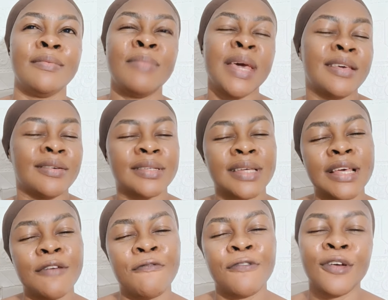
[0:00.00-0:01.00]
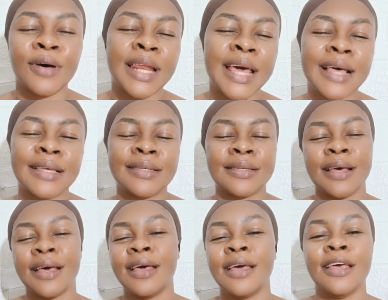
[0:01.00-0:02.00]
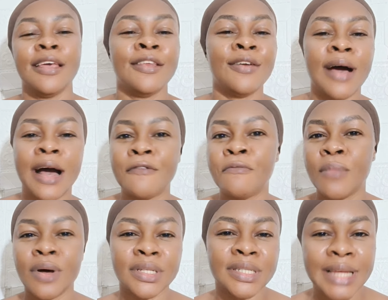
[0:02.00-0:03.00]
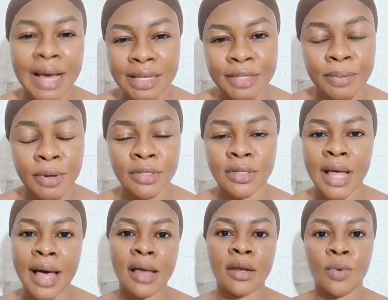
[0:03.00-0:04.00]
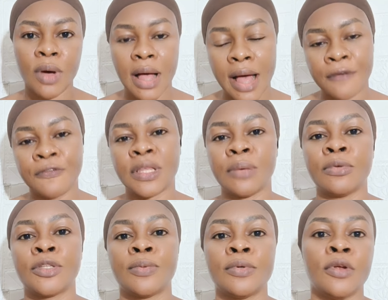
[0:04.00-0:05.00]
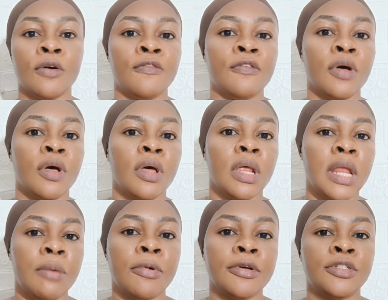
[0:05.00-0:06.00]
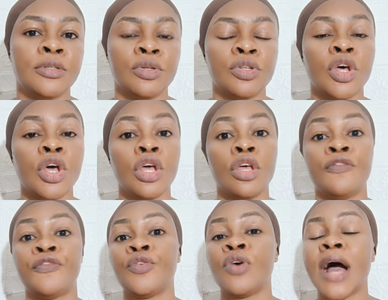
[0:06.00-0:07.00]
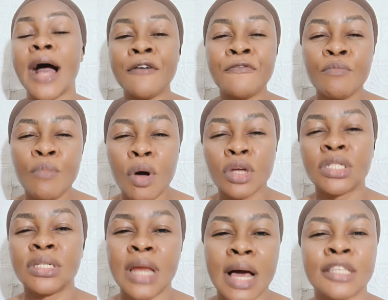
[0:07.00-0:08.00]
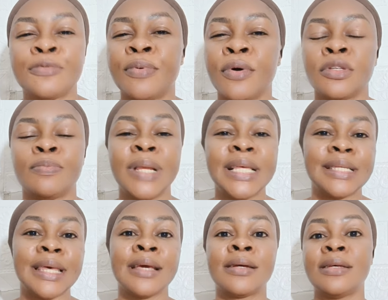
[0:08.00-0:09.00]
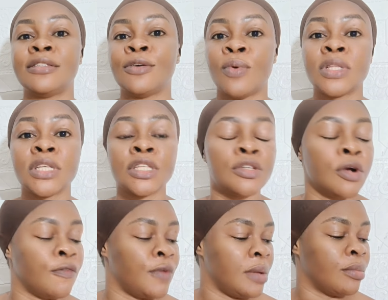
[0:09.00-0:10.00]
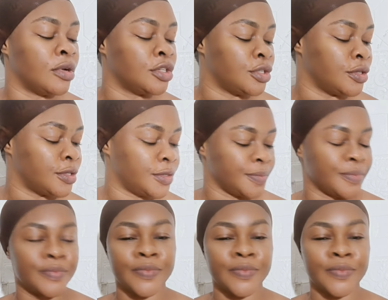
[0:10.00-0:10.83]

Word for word: make your skin flawless you don't have much dark spots add half tablespoon of lemon juice if you have much dark spots please increase the quantity of lemon juice